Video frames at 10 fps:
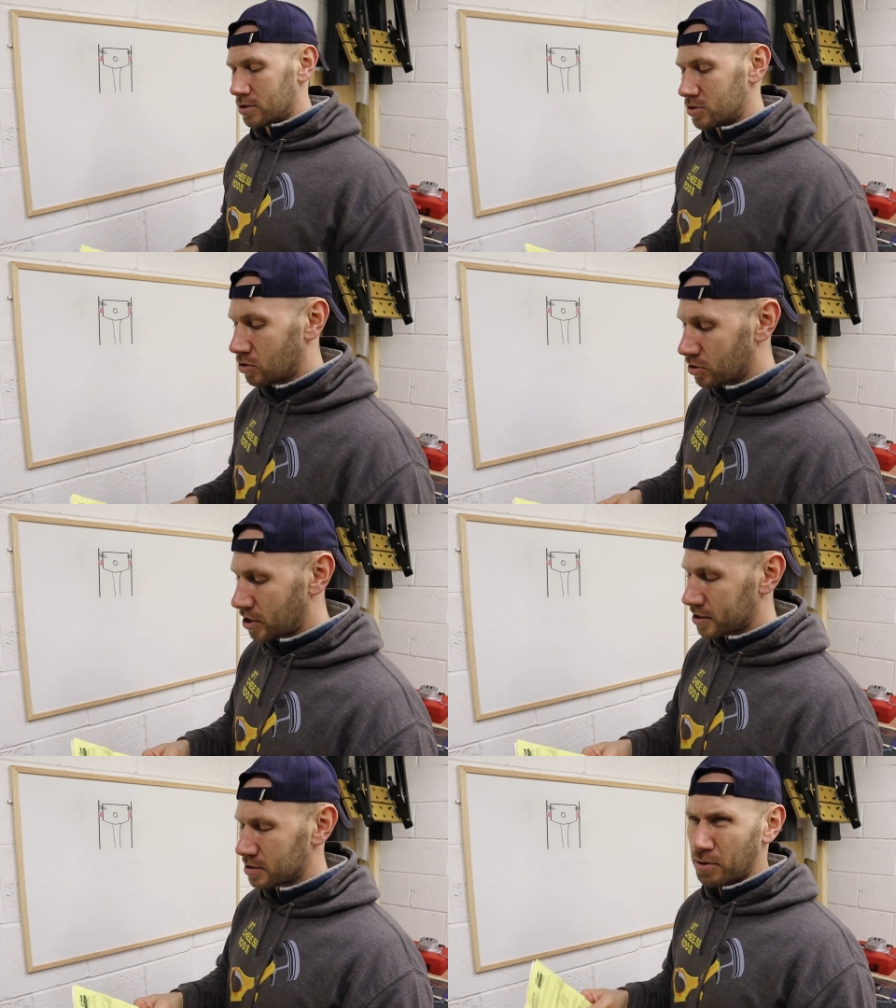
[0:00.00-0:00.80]
so
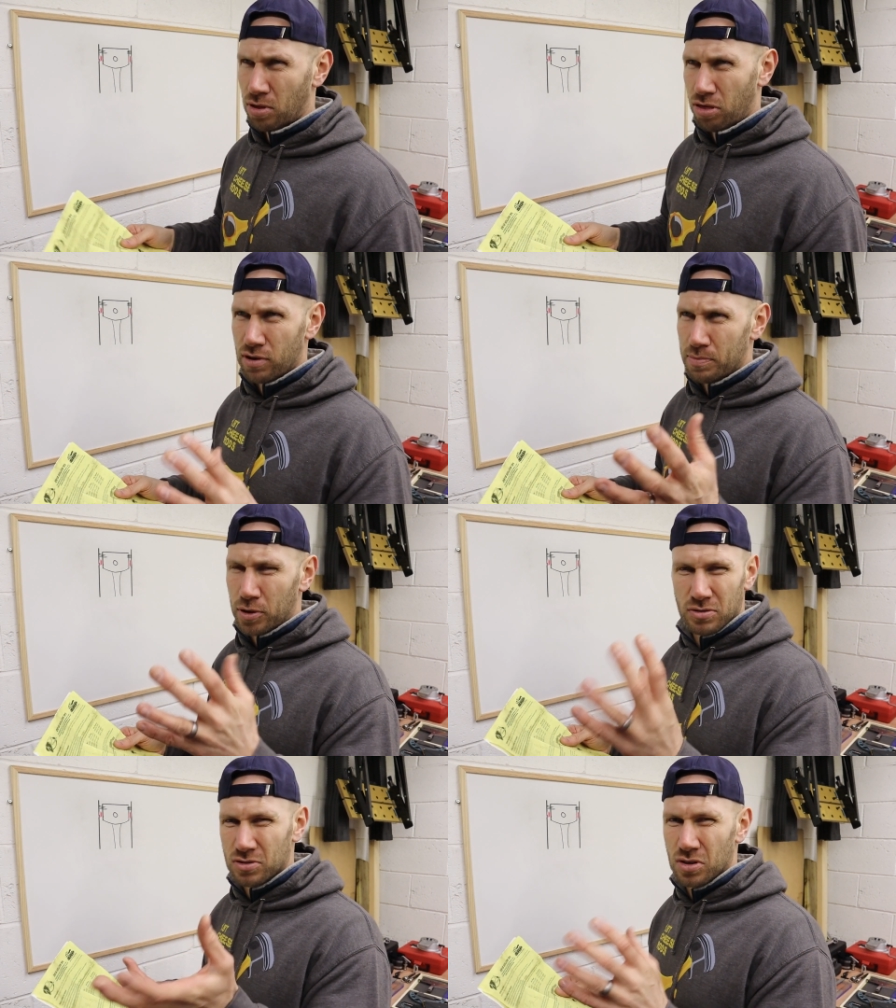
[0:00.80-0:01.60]
that's about
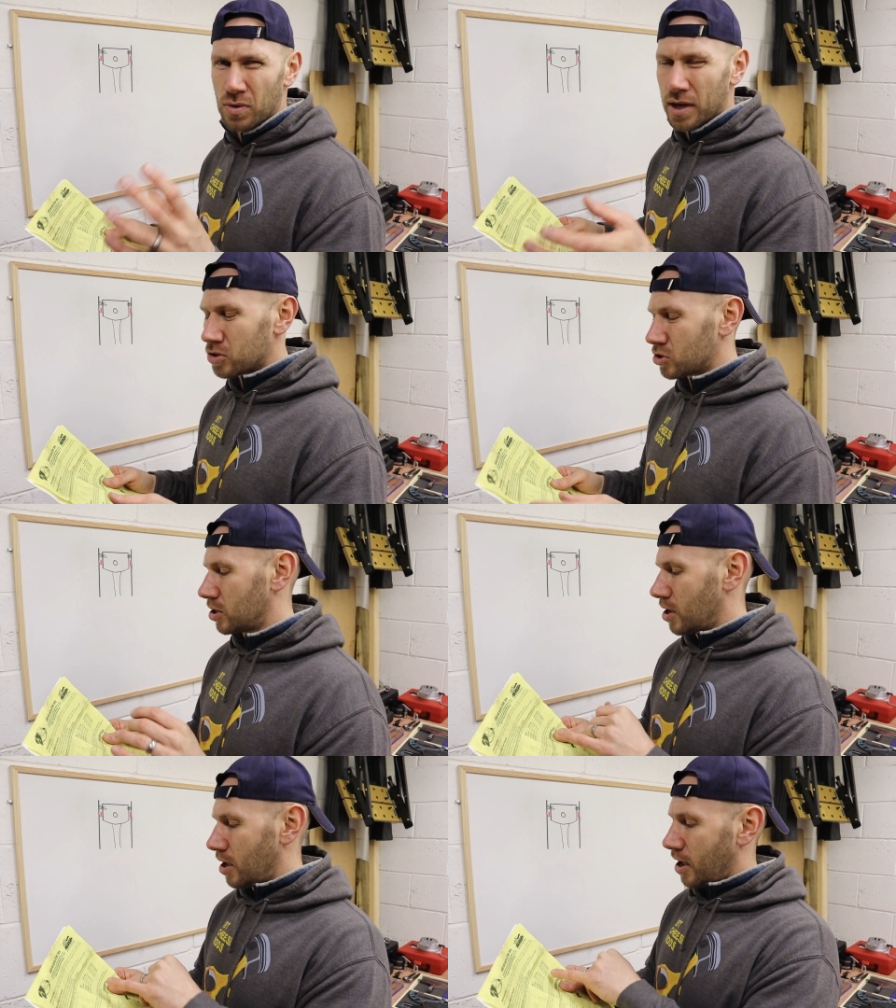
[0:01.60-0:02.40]
3.2 inch,